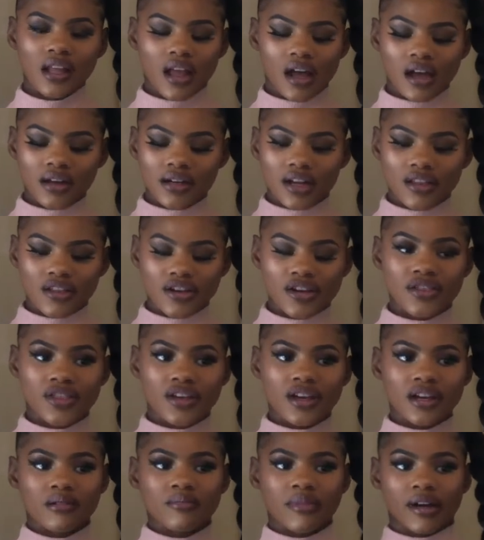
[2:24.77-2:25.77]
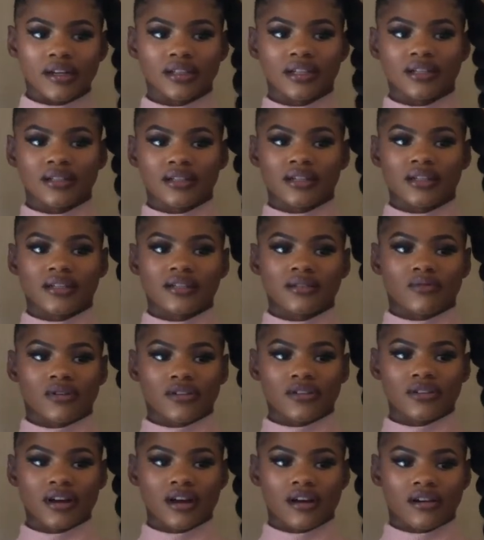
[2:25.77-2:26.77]
Another thing about this is, well,
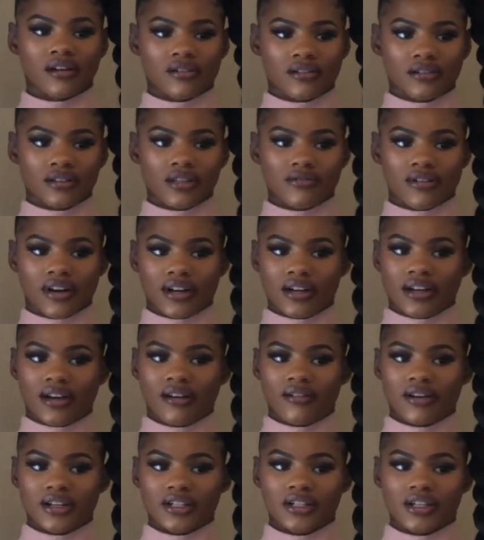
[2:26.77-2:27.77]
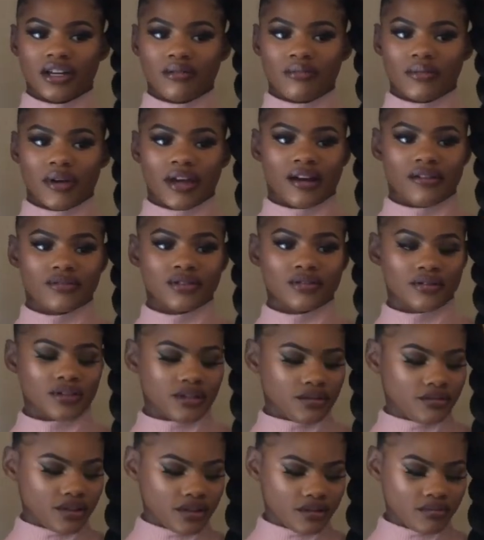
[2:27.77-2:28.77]
they're not curly right now. Actually, I may have to
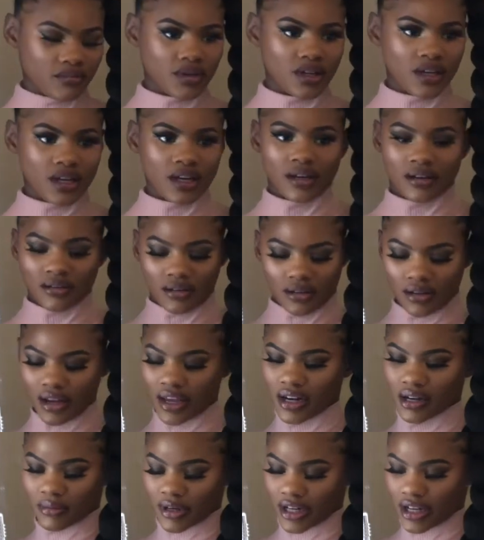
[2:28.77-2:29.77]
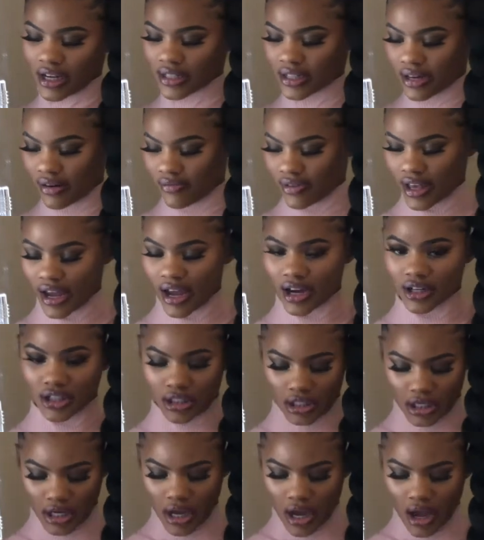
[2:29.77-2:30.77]
redo them. Ain't nobody got time for that,
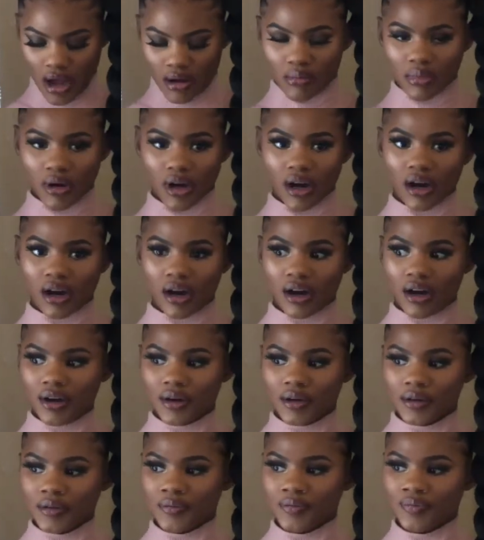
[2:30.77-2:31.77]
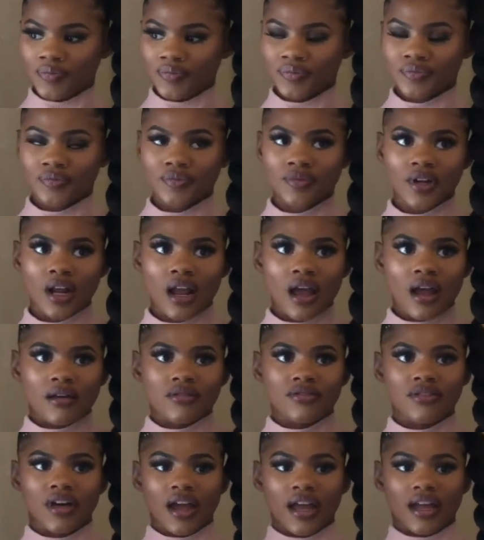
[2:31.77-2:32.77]
actually. But
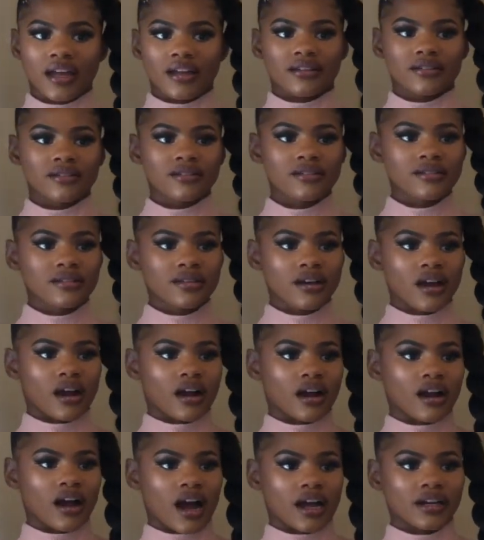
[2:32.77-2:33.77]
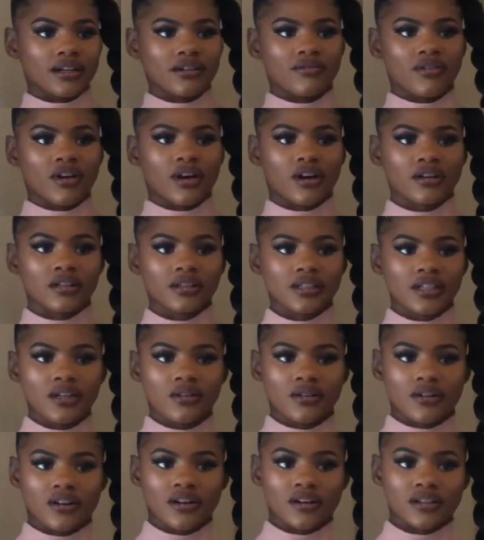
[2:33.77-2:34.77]
the ends are kind of curly
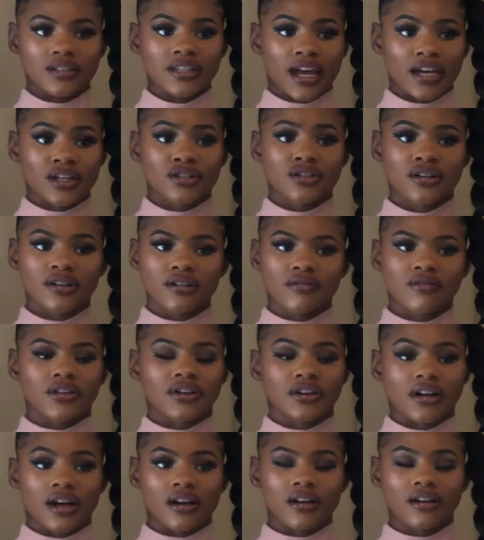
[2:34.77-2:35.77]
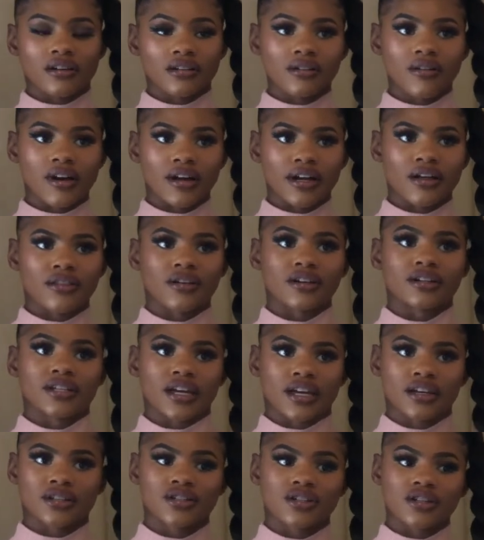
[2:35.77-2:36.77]
or textured. Well, they're not curly right now, they're
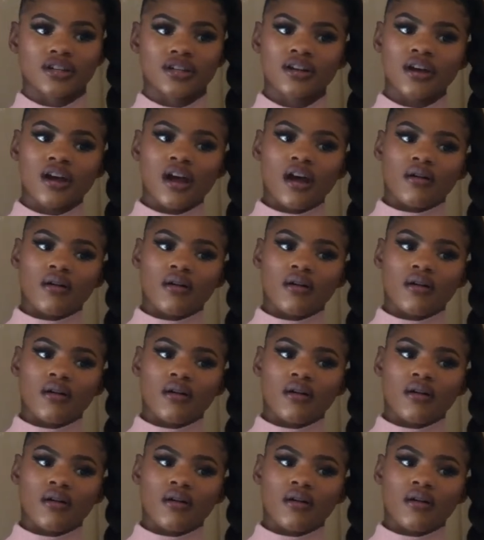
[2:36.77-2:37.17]
textured.